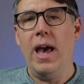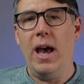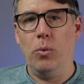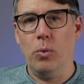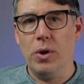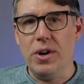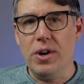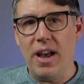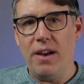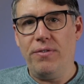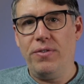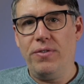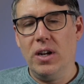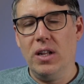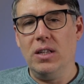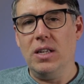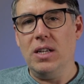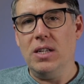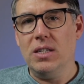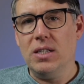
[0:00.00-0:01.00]
and we're
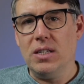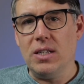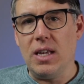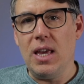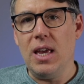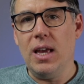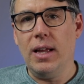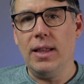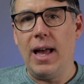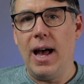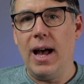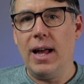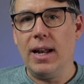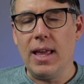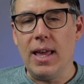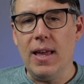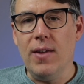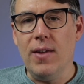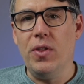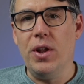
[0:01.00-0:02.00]
definitely seeing that
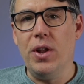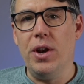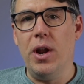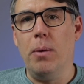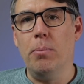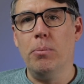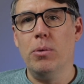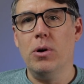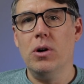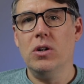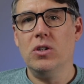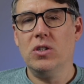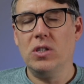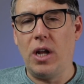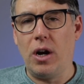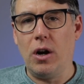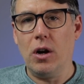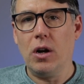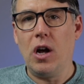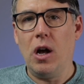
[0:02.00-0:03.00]
in the numbers
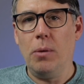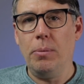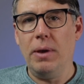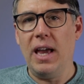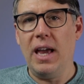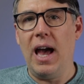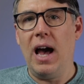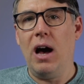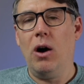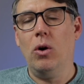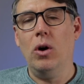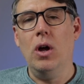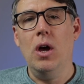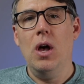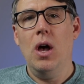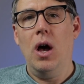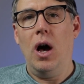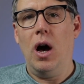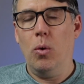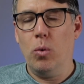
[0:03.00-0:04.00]
that are coming out.
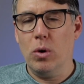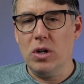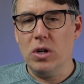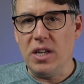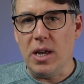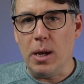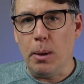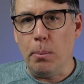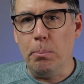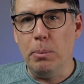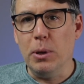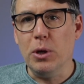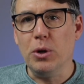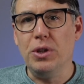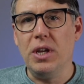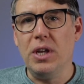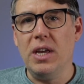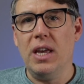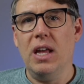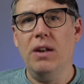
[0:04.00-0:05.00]
We're seeing
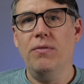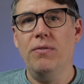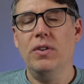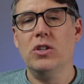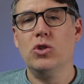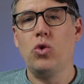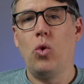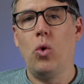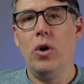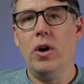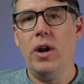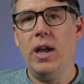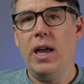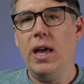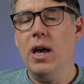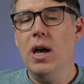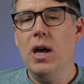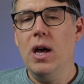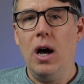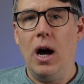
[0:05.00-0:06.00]
building
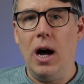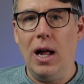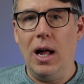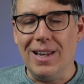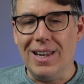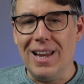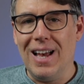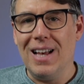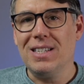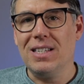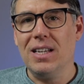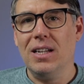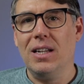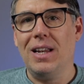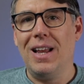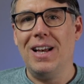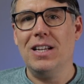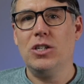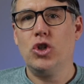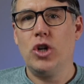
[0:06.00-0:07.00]
inventory, less
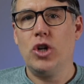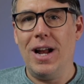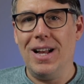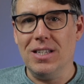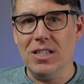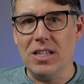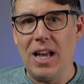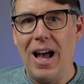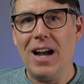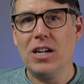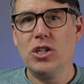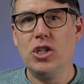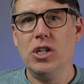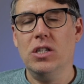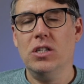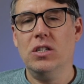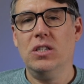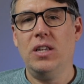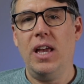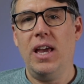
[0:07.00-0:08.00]
and less
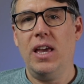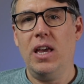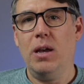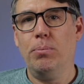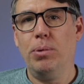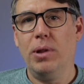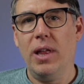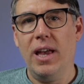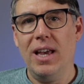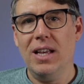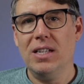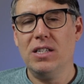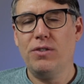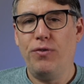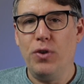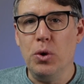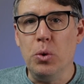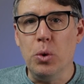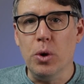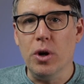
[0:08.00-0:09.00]
transactions taking place,
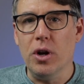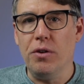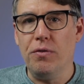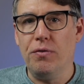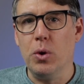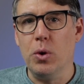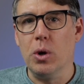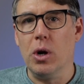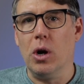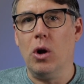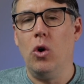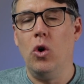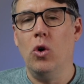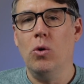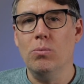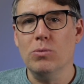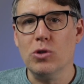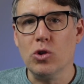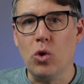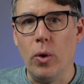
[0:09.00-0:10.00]
fewer and fewer
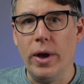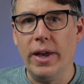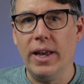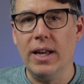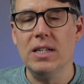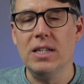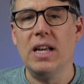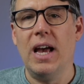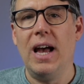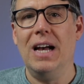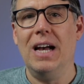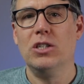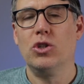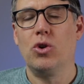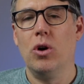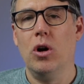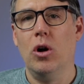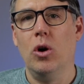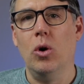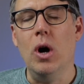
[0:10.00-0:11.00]
homes going into
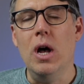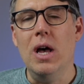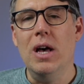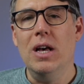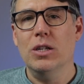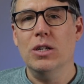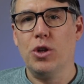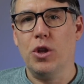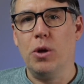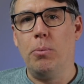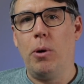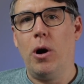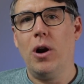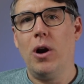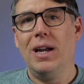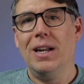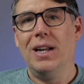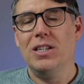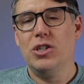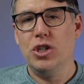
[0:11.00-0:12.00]
escrow. So the
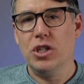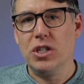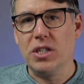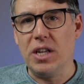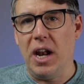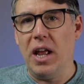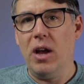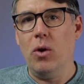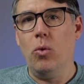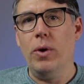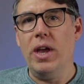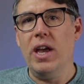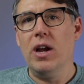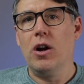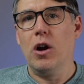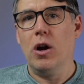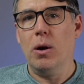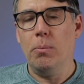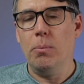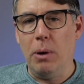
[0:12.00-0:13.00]
market is just getting
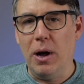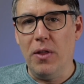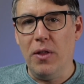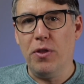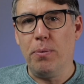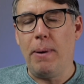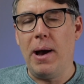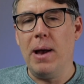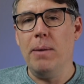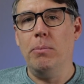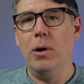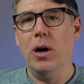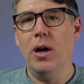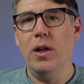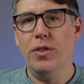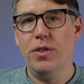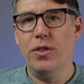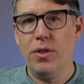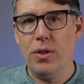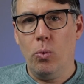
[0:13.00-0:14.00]
weaker month by
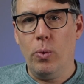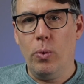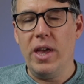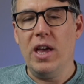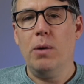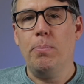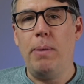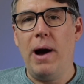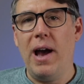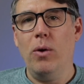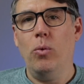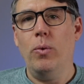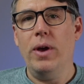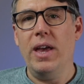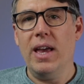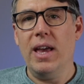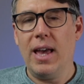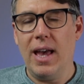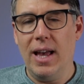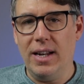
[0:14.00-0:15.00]
month, week by
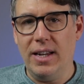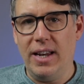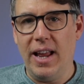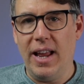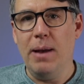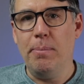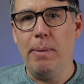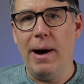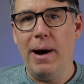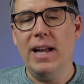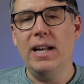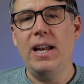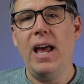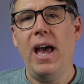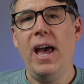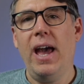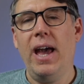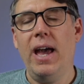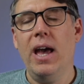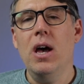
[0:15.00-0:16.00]
week, and day by
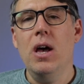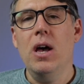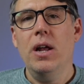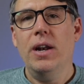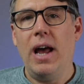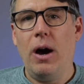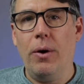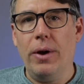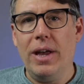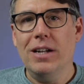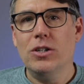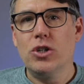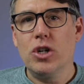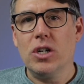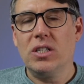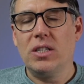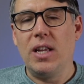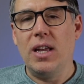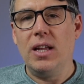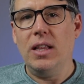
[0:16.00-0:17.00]
day. Now,
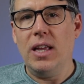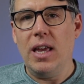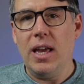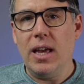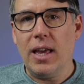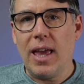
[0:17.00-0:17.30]
interestingly,